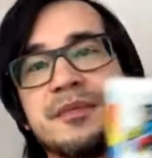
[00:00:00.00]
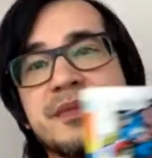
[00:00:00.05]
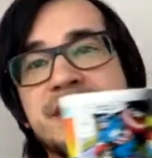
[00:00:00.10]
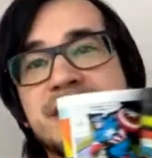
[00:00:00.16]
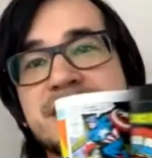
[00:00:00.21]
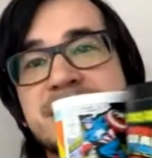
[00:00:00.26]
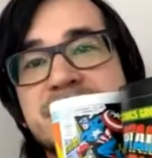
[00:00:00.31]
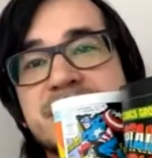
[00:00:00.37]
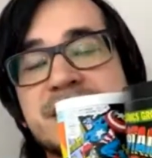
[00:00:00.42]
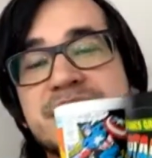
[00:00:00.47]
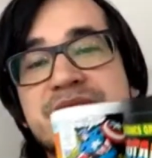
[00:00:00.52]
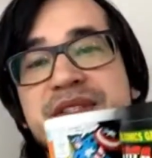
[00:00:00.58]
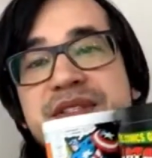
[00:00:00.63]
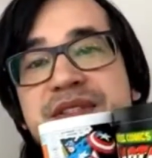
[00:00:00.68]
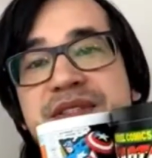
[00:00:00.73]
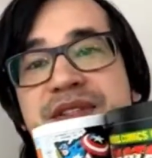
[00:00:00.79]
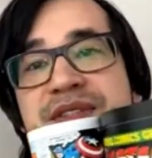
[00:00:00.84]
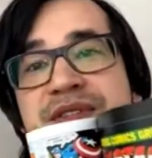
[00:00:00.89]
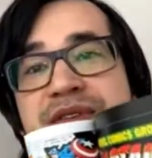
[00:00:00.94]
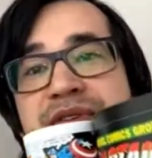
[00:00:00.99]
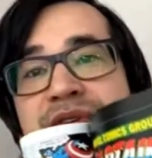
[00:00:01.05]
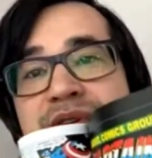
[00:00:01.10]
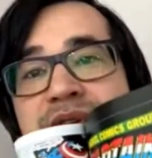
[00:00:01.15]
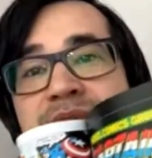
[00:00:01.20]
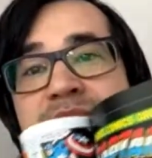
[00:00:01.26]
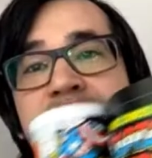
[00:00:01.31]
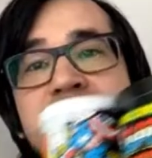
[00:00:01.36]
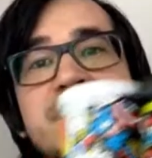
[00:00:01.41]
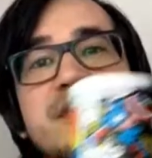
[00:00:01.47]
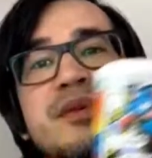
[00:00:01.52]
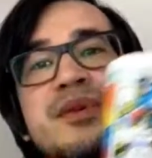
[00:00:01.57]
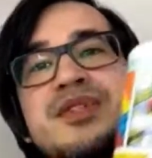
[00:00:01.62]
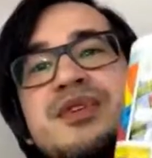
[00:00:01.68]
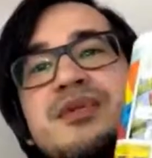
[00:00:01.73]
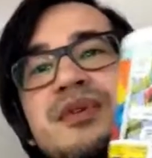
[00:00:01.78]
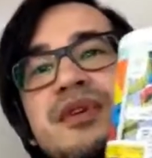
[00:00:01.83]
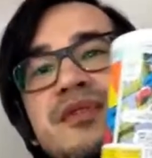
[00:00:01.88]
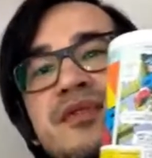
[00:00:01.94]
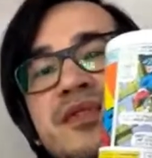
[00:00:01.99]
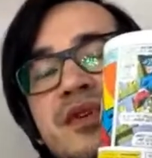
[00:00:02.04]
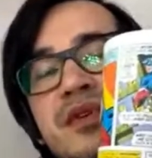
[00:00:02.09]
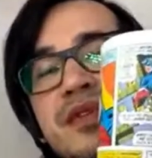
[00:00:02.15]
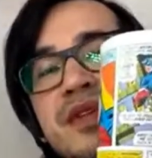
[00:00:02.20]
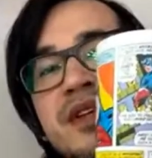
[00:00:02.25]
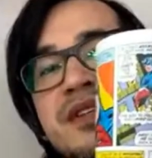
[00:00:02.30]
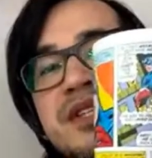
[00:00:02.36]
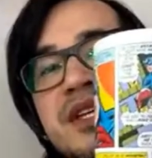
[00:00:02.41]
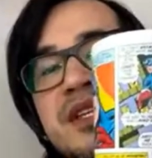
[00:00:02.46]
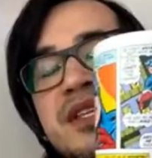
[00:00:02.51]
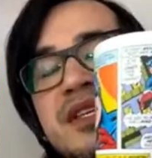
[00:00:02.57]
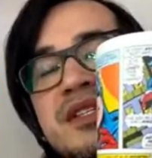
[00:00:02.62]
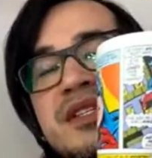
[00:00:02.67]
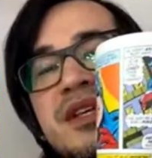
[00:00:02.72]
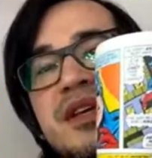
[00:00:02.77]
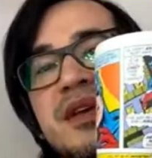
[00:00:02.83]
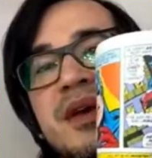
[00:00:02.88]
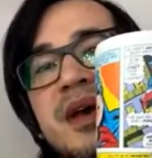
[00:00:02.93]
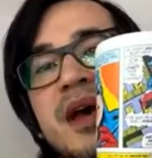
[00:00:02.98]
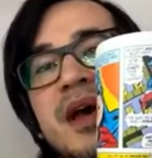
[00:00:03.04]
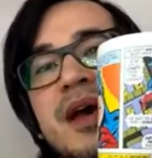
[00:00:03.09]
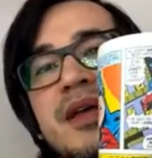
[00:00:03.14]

He's in this circle. Marvel was doing a few things like this, like